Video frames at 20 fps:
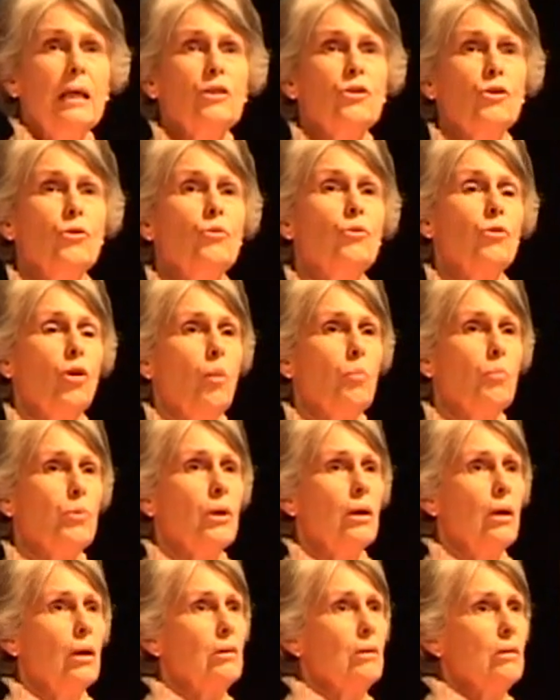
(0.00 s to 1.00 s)
do crop
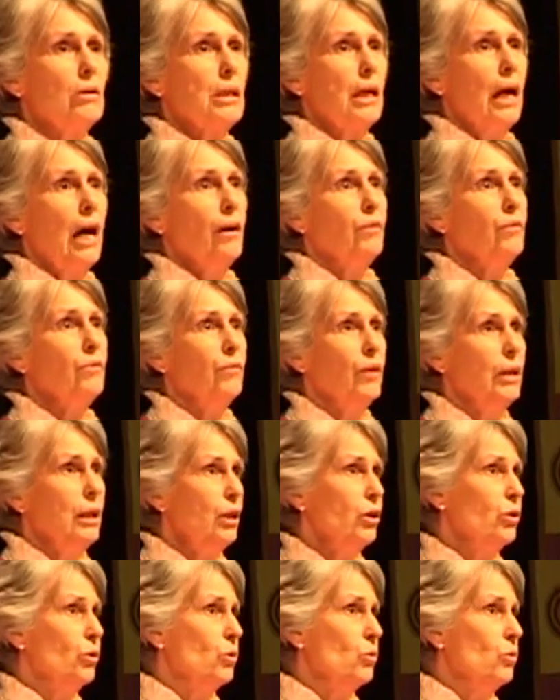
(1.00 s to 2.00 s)
circles have for
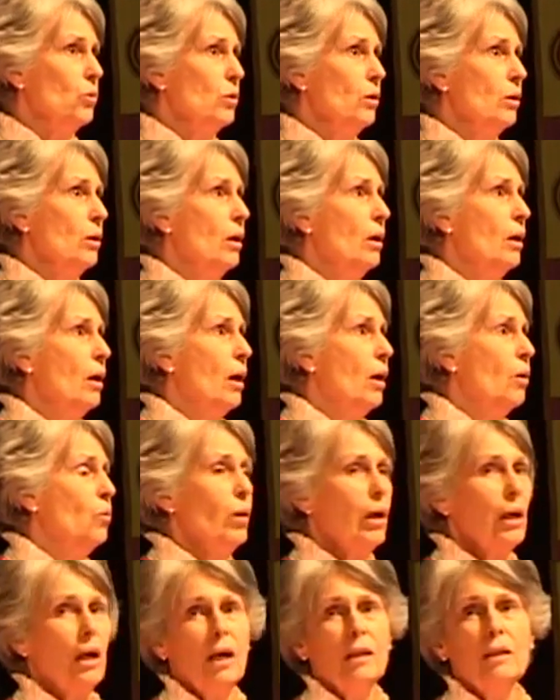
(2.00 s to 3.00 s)
you?
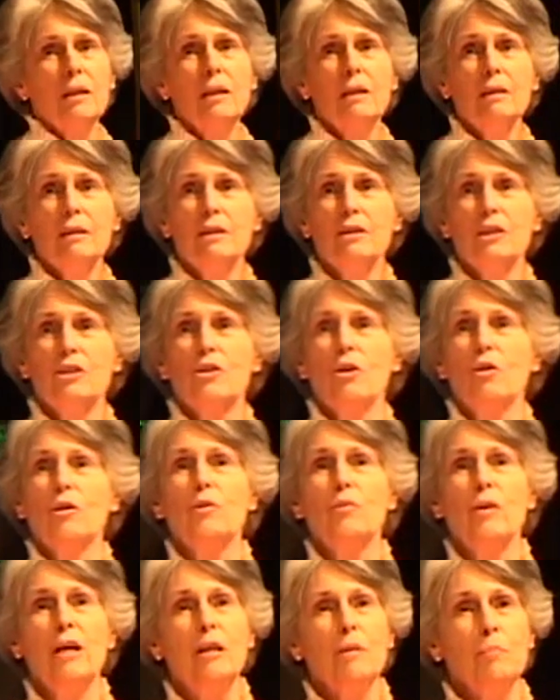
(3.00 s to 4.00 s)
Well, I think this is on a
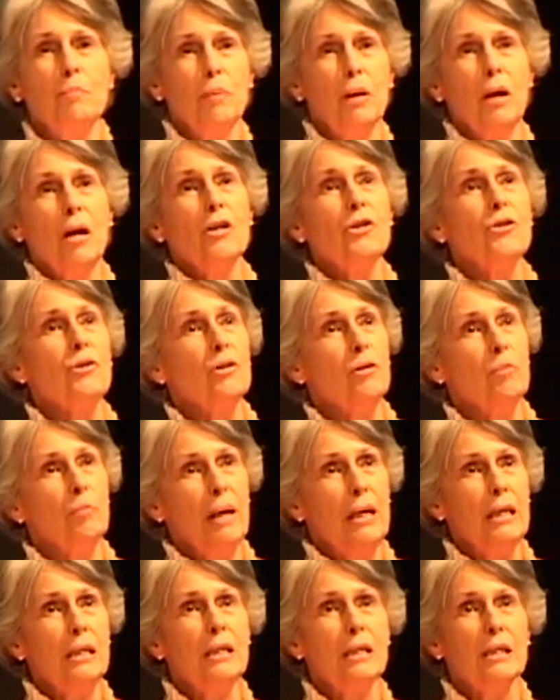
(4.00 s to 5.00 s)
very personal
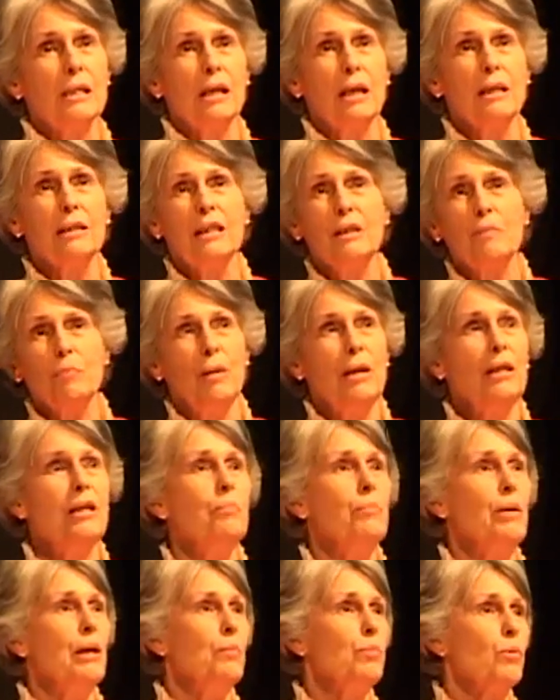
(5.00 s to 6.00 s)
basis. I think many
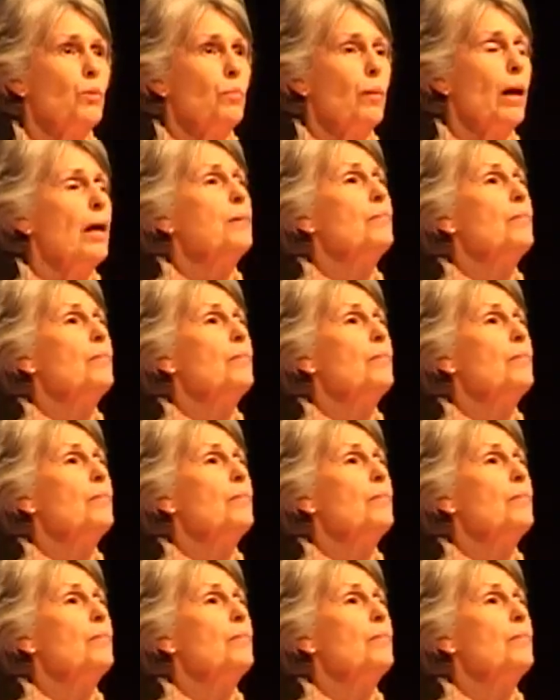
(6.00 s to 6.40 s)
people might